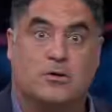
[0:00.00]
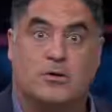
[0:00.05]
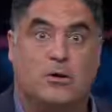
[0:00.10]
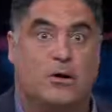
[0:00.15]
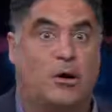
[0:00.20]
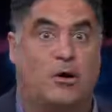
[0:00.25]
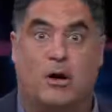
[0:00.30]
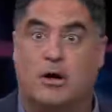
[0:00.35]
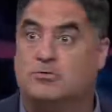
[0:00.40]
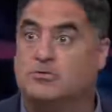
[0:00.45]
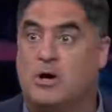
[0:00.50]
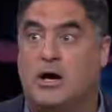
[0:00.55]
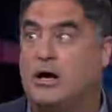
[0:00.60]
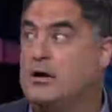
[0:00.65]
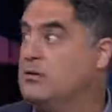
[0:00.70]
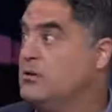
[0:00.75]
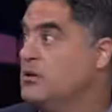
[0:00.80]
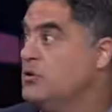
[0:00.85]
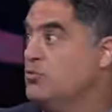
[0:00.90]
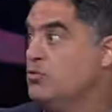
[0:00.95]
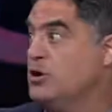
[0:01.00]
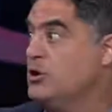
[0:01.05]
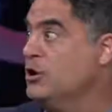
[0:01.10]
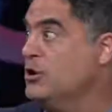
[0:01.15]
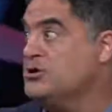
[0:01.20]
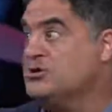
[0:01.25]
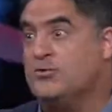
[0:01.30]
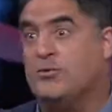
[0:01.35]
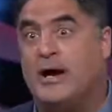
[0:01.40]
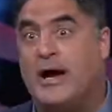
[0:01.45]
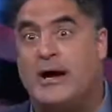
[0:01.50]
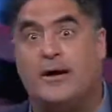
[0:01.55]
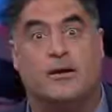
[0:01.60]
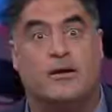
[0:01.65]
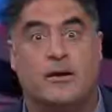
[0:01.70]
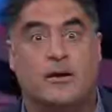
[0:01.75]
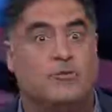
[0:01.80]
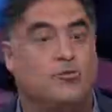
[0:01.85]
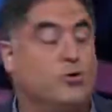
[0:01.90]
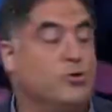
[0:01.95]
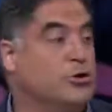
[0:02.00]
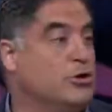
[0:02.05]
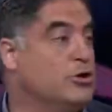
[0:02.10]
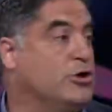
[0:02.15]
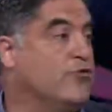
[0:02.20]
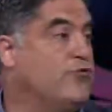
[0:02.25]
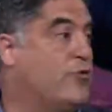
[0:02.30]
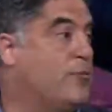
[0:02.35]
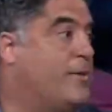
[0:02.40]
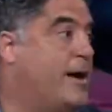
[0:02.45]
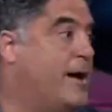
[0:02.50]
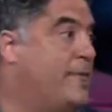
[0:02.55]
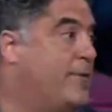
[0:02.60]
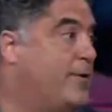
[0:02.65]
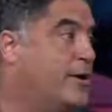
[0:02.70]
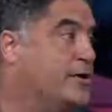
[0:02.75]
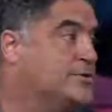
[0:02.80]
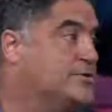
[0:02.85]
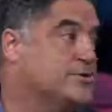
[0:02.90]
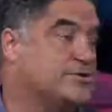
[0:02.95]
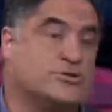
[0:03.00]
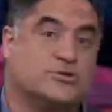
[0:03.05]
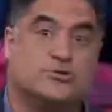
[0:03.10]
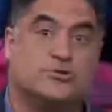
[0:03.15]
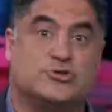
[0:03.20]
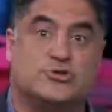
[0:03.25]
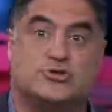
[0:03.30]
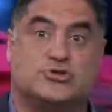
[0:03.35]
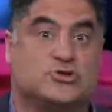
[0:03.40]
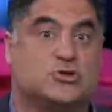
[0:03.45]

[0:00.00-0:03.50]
Oh, uh, well, we looked around. We were looking for bipartisan solutions,